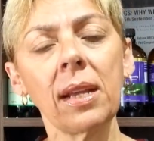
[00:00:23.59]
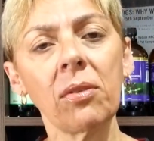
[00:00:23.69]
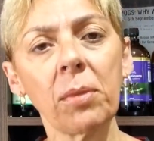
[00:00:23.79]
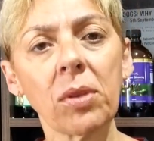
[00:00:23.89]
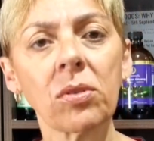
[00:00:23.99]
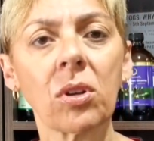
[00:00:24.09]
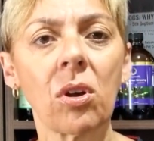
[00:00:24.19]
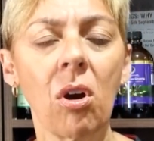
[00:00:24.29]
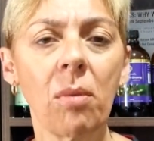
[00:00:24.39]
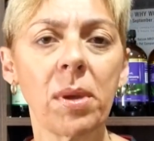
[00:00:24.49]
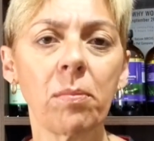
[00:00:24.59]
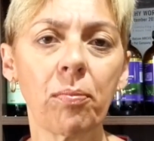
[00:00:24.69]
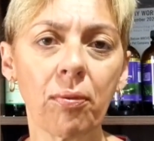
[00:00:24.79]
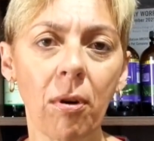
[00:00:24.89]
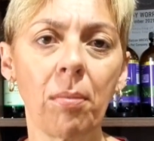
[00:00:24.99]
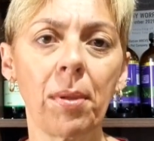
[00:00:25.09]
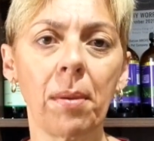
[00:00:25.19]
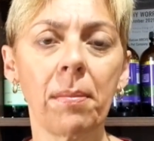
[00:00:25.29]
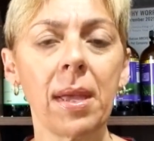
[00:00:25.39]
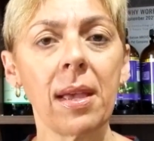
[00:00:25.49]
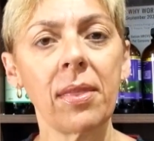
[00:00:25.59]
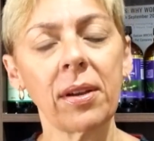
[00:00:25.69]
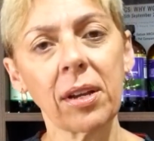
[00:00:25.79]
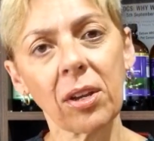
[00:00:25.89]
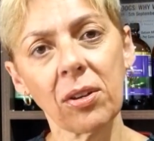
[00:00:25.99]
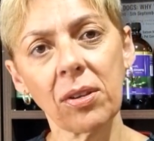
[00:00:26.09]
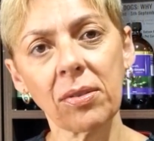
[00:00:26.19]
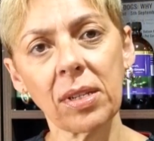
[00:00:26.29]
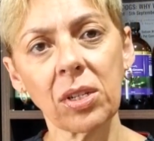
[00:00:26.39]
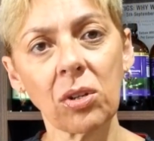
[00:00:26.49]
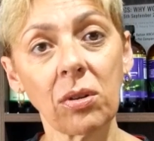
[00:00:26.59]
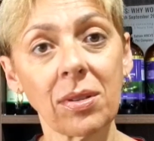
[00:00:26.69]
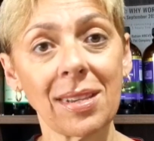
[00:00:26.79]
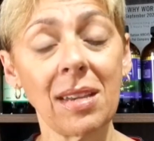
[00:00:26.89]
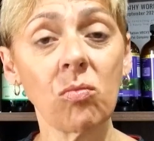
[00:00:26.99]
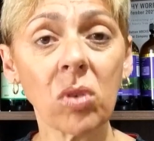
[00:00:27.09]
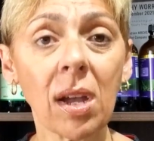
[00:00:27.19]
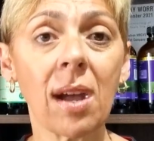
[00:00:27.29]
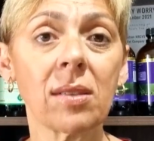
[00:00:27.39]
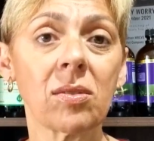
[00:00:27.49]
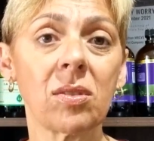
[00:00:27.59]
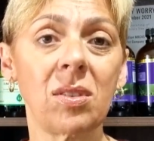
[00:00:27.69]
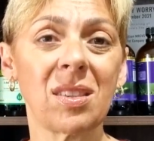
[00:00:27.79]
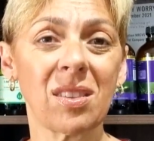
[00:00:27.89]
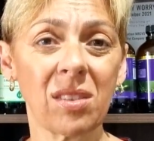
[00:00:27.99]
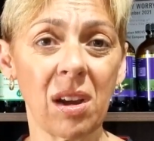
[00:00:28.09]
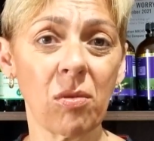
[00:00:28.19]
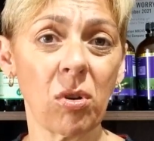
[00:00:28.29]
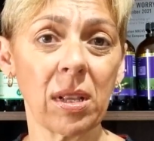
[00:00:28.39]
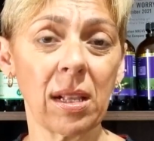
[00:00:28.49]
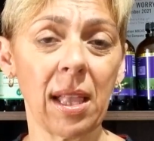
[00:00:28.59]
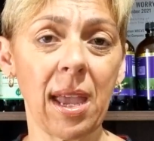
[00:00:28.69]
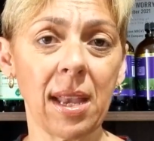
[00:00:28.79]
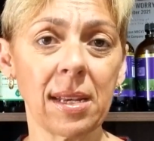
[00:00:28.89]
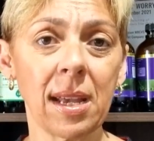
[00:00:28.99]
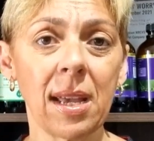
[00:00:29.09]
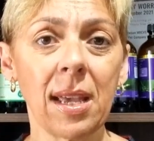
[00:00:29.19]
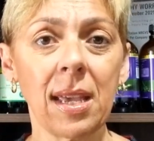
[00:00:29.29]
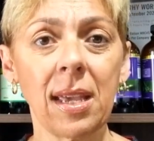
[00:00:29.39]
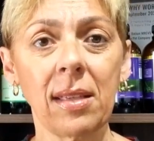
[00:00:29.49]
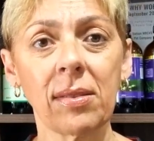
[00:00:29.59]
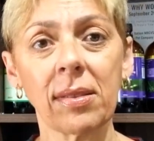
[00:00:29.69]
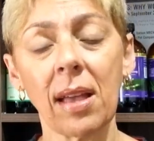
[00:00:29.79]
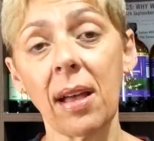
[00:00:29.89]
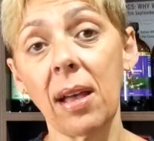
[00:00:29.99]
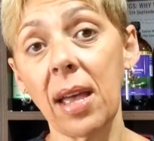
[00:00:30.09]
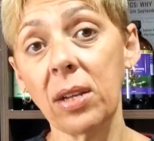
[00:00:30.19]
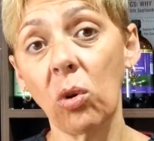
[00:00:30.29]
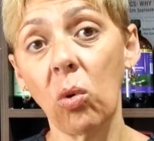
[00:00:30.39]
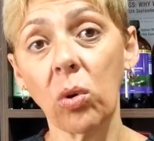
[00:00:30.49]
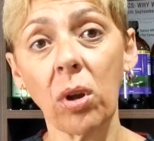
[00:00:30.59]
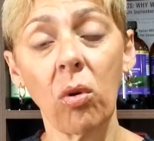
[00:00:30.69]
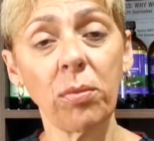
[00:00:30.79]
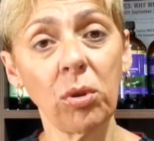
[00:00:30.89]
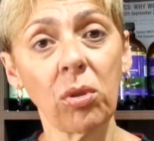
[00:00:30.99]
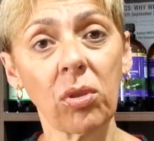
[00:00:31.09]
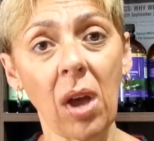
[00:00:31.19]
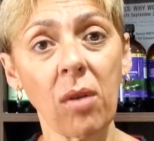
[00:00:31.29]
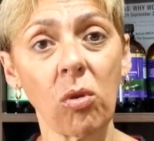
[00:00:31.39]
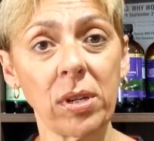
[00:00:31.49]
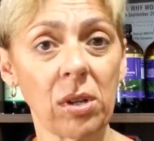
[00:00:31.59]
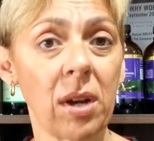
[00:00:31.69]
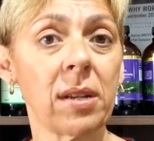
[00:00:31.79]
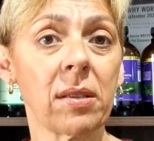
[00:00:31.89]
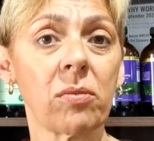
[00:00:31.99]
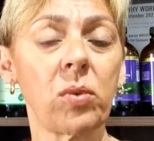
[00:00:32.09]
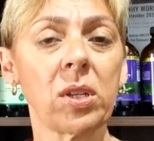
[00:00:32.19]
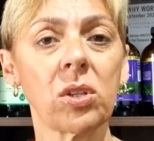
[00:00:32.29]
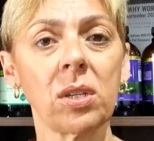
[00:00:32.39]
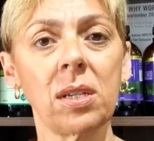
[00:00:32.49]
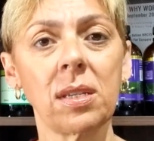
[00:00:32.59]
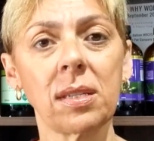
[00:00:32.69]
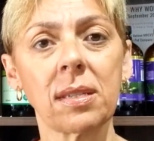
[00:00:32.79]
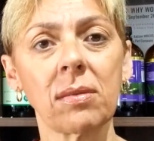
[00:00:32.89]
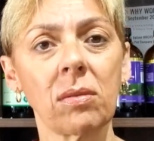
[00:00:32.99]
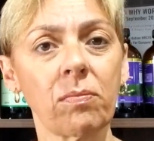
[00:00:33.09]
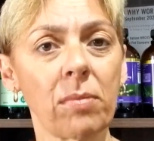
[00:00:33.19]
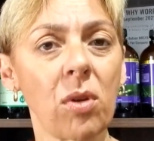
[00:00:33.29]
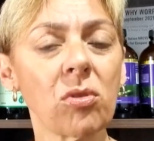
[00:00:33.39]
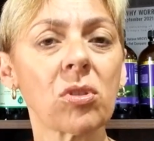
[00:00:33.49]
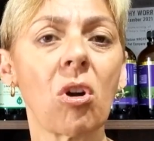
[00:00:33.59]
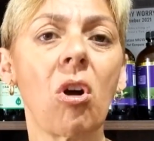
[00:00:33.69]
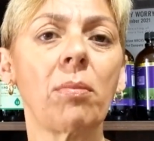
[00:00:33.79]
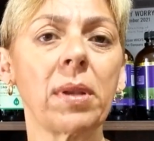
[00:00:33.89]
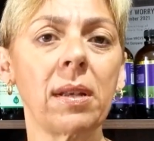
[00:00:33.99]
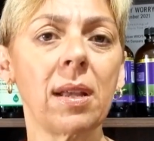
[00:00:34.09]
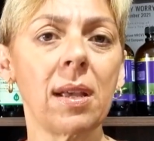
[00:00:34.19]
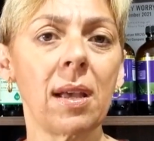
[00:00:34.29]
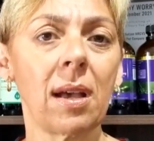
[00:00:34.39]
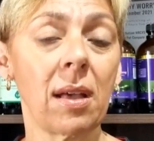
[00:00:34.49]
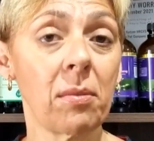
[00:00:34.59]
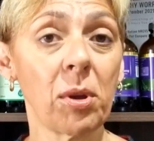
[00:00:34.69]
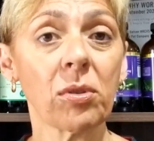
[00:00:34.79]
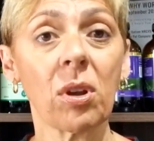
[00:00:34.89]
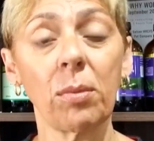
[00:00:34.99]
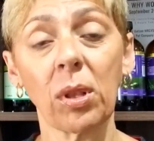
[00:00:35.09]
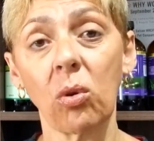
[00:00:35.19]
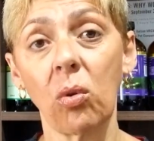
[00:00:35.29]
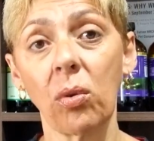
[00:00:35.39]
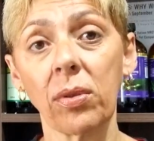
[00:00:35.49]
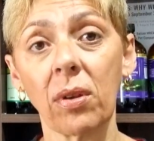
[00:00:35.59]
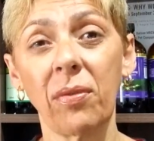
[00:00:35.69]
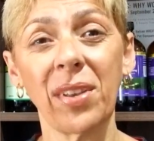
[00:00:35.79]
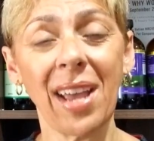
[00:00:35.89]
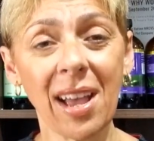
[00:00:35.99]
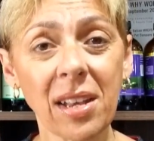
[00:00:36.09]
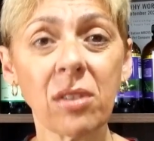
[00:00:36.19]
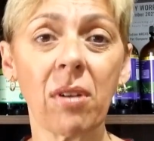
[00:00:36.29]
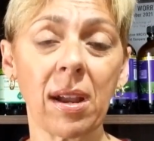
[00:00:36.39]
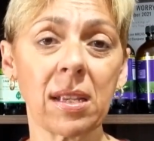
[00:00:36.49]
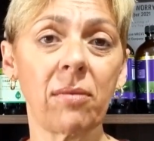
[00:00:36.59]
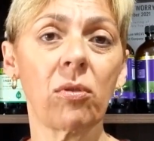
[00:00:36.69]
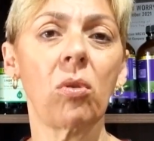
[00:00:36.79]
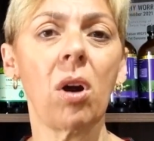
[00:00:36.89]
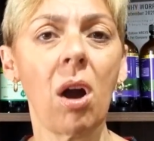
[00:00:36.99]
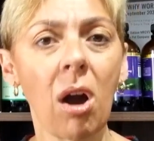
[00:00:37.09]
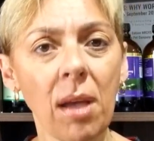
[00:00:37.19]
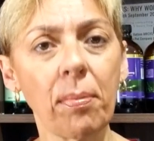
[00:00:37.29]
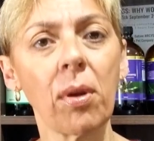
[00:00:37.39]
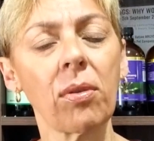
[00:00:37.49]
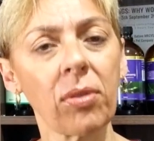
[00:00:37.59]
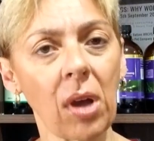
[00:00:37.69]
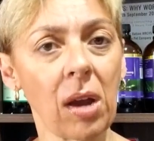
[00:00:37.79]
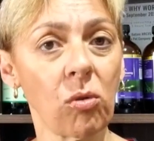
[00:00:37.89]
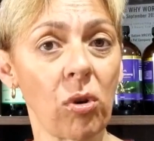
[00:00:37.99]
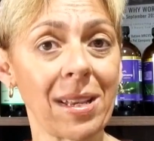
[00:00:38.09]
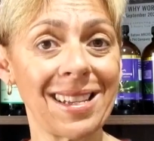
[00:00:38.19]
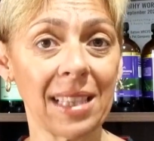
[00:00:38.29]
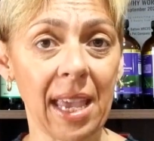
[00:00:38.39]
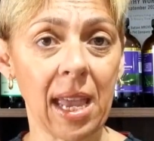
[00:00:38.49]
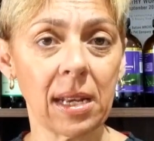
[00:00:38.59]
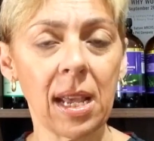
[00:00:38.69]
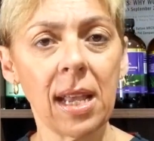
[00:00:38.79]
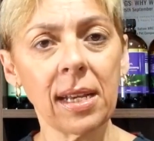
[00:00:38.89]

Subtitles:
Now, the most common problem that occurs in dogs in regards to this thyroid gland is an autoimmune thyroiditis, which is the most common cause of an underactive or hypothyroid gland.